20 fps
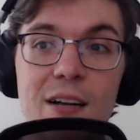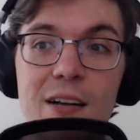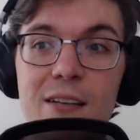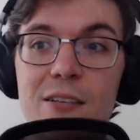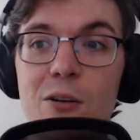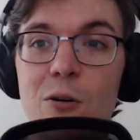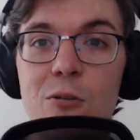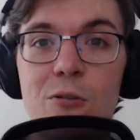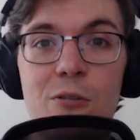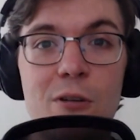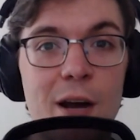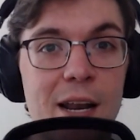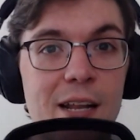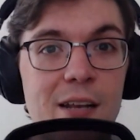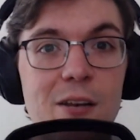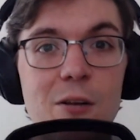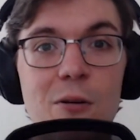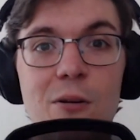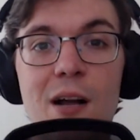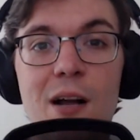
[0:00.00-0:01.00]
No credit,
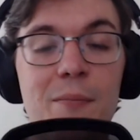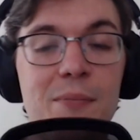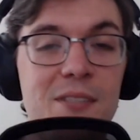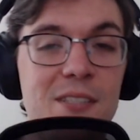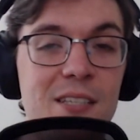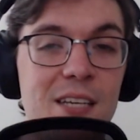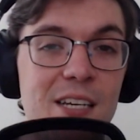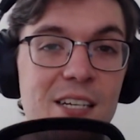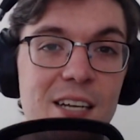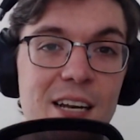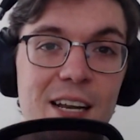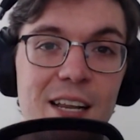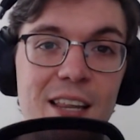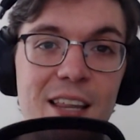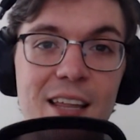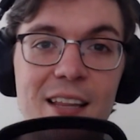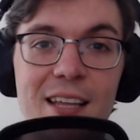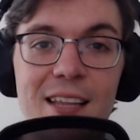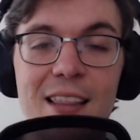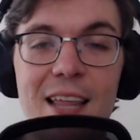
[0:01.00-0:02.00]
no compensation,
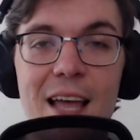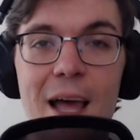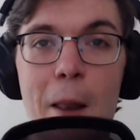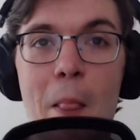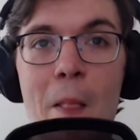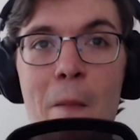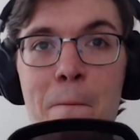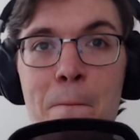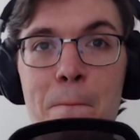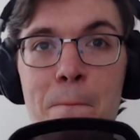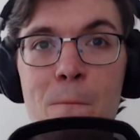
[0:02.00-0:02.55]
anything like that.